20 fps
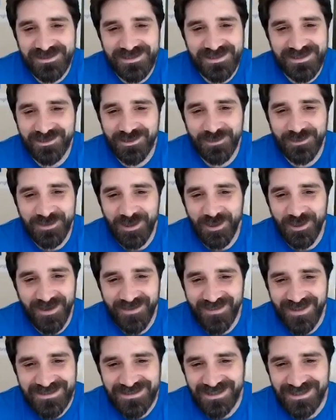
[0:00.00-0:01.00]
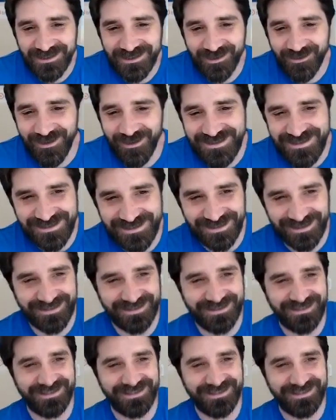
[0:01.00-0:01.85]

This is crypto, man. That's not the question.